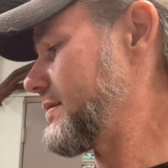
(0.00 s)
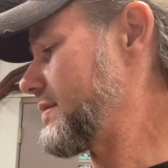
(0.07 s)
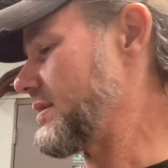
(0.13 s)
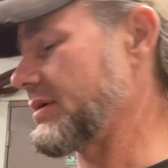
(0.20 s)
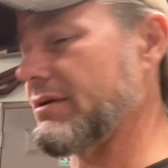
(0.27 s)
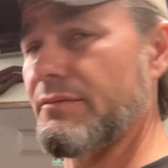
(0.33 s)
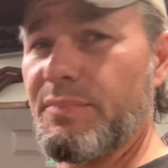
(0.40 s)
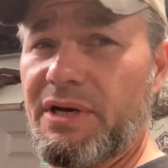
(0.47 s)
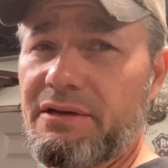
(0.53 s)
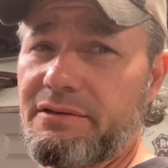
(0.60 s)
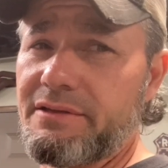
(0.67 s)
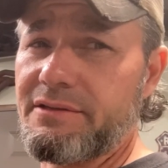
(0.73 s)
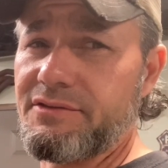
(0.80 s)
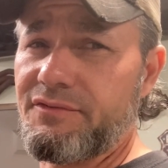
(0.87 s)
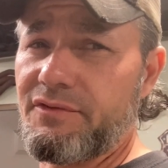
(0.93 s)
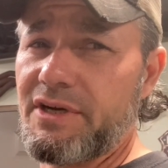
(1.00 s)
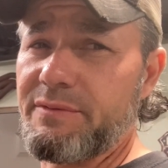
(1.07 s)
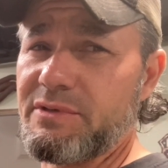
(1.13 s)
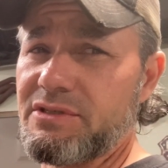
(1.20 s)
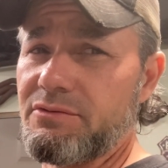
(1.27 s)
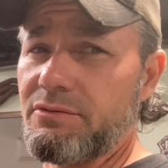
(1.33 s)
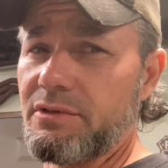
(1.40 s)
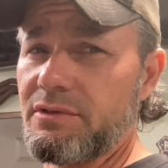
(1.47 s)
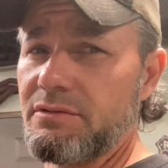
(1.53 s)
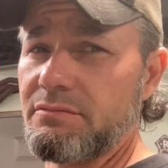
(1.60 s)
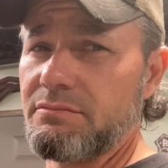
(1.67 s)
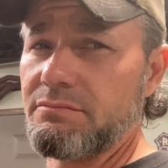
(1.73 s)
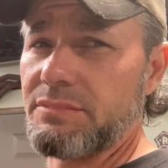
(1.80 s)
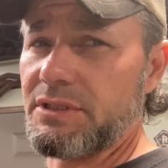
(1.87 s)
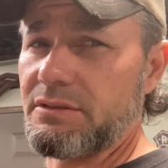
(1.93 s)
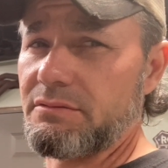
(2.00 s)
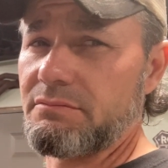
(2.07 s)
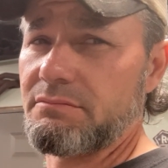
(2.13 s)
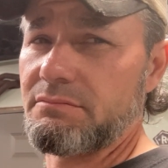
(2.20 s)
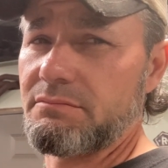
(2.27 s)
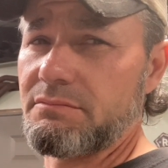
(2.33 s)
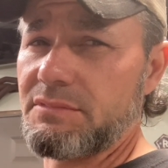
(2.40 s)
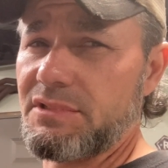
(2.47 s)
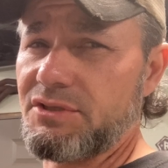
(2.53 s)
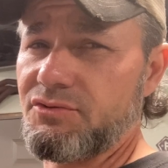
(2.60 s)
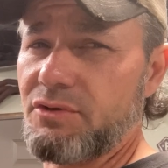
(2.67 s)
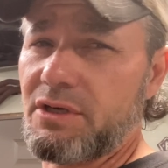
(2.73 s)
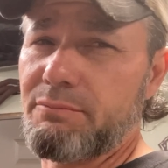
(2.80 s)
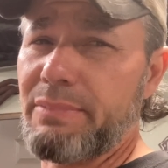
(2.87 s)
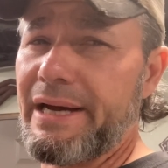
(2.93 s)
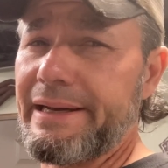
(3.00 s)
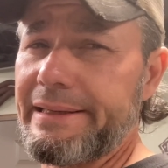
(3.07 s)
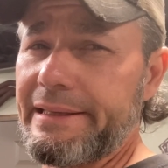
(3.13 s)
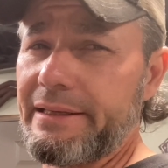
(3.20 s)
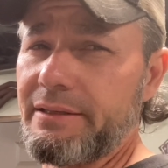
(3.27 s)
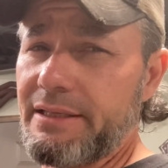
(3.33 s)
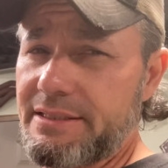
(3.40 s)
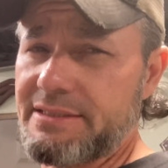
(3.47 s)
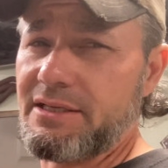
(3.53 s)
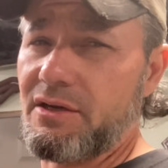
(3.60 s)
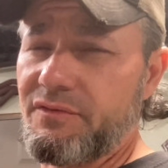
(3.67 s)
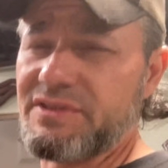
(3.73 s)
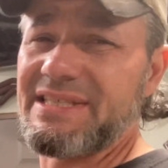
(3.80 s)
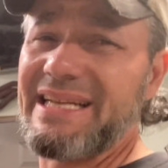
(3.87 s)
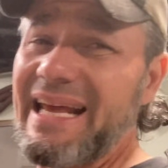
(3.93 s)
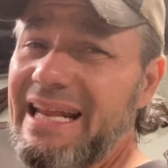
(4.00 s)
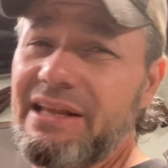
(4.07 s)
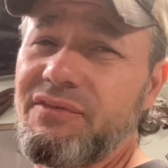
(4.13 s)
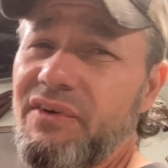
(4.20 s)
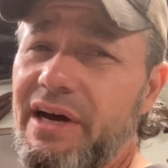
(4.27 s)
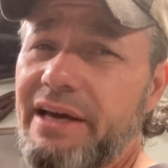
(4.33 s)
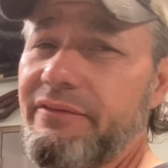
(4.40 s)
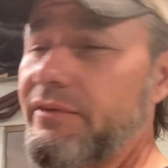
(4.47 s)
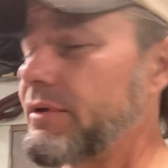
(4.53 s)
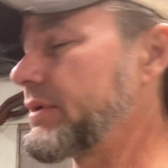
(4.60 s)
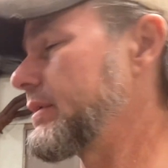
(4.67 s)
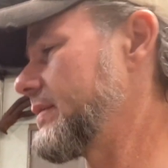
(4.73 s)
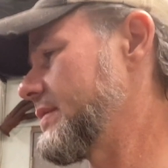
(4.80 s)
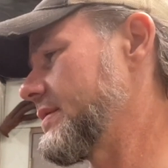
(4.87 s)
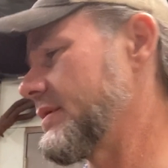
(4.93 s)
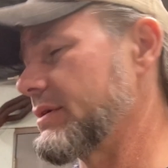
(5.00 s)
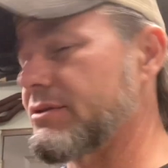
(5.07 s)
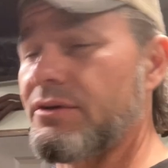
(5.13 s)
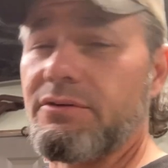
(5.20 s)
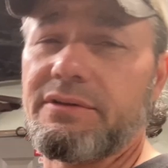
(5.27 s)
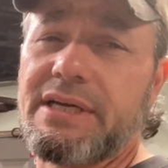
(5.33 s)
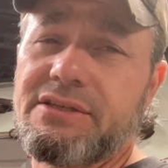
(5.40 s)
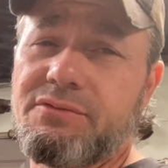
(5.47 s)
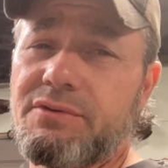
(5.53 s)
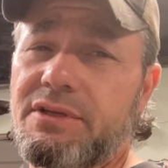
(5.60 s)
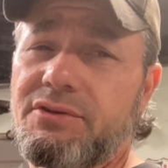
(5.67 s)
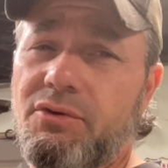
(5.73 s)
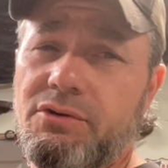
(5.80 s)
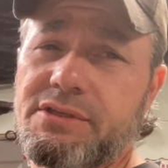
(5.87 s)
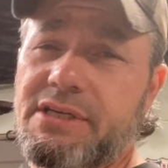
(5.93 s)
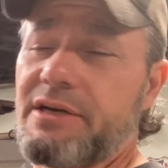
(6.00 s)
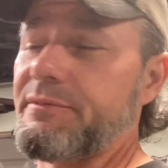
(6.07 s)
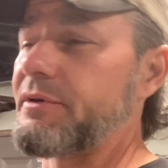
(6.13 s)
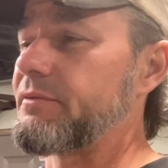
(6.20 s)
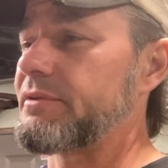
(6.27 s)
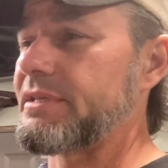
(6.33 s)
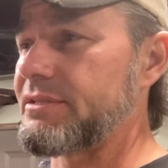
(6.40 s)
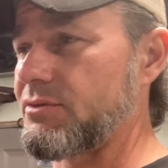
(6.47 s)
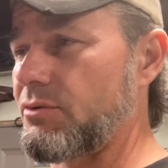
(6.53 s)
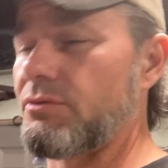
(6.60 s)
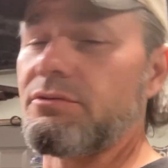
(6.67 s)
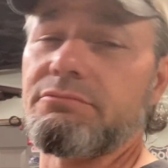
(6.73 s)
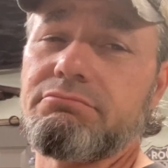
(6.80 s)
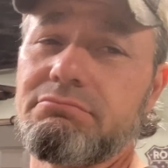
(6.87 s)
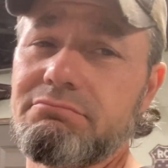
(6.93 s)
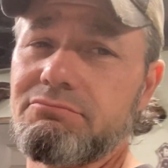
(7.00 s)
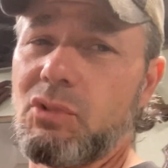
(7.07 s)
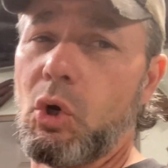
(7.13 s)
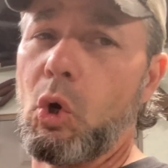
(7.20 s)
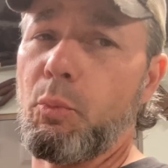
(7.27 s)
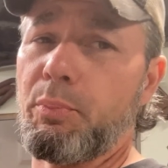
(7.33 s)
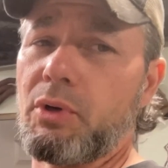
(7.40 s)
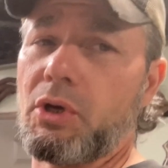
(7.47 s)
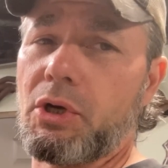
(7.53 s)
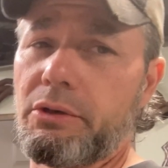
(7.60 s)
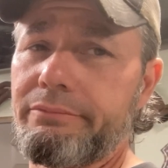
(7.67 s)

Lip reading: And apparently this frame is newer, but the truck body itself is an 85. So that's where the doors come in with these old opener